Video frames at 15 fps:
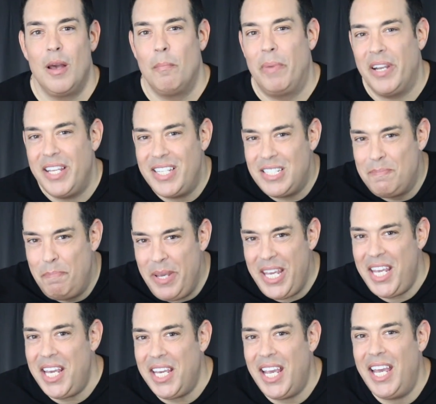But is
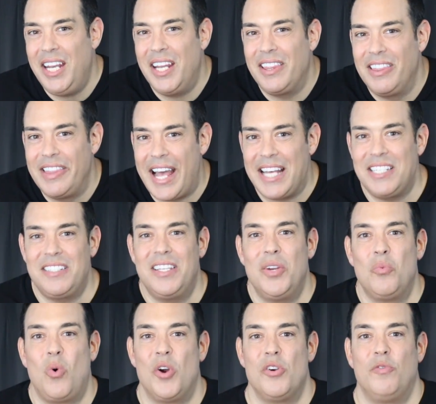being in a less
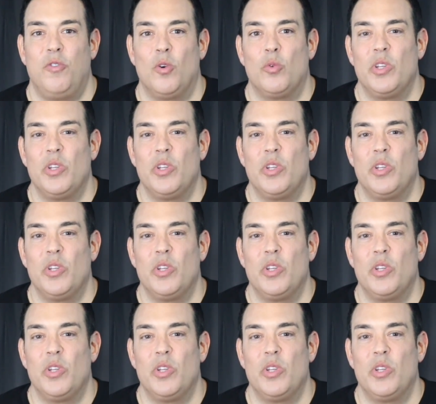than wonderful